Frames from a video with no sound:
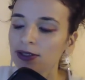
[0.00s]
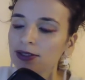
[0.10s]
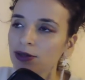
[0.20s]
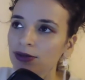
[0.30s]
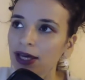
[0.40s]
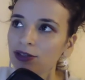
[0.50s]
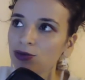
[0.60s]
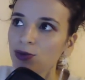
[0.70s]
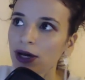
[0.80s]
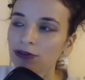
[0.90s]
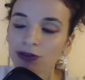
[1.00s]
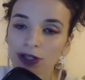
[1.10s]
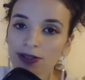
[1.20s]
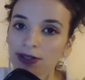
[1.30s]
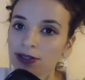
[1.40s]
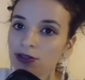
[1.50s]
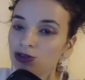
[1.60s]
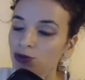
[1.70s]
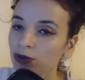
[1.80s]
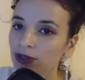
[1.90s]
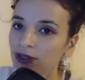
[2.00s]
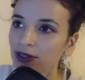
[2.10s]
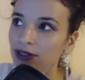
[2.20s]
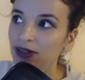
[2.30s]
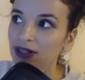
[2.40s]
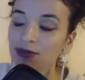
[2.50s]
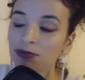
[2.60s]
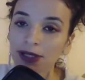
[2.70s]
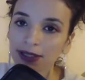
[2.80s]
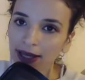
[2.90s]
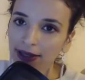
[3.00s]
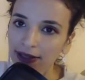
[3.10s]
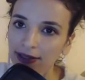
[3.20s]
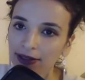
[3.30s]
So that's why, for instance, Jupiter is debilitated in